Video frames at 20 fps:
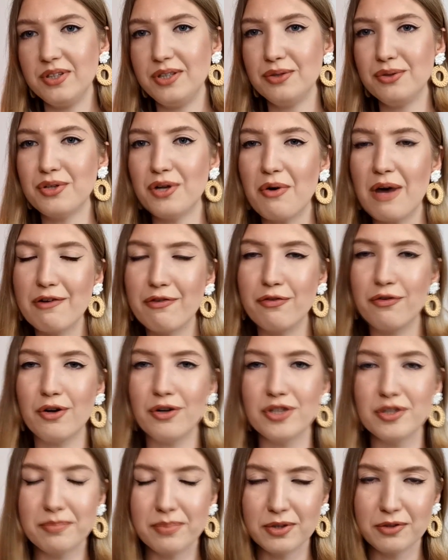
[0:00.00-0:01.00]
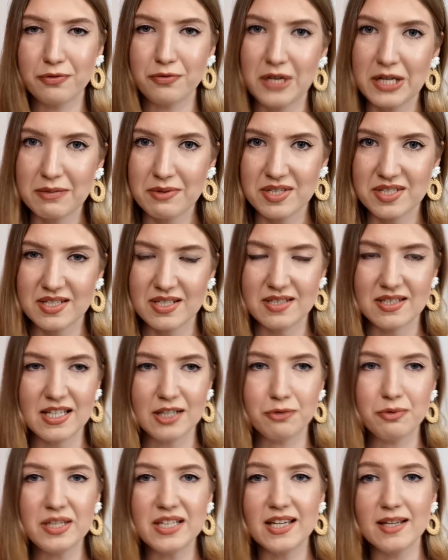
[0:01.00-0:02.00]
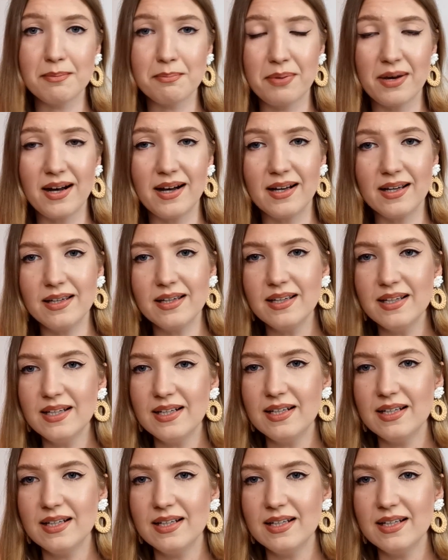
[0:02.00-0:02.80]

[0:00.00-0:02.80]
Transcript: you know, affordable fragrances that we can buy